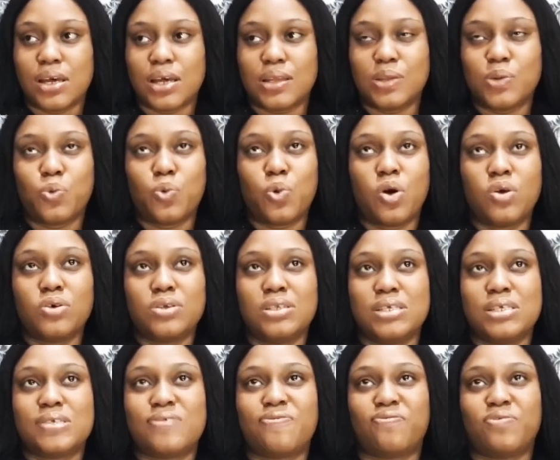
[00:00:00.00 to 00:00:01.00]
The world
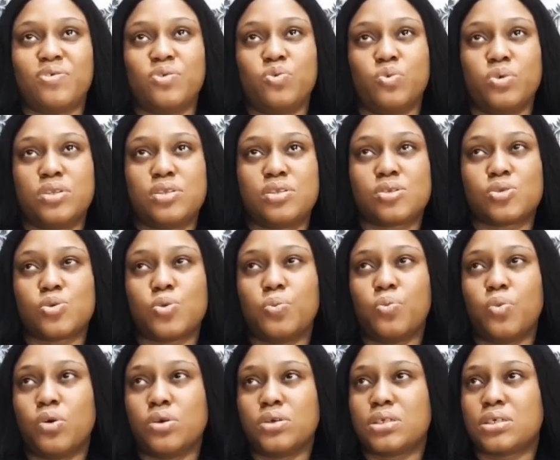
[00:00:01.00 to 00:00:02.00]
is filled with so
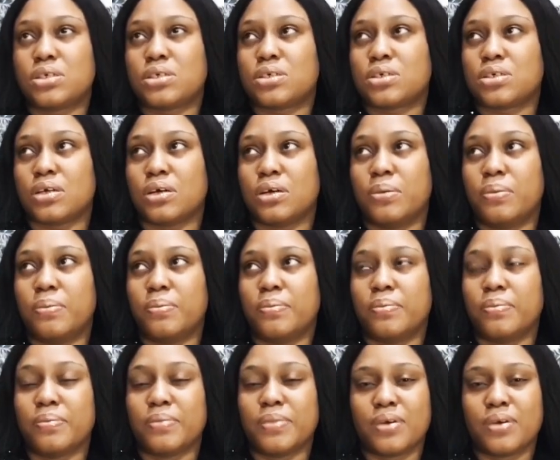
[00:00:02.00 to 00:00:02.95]
much um,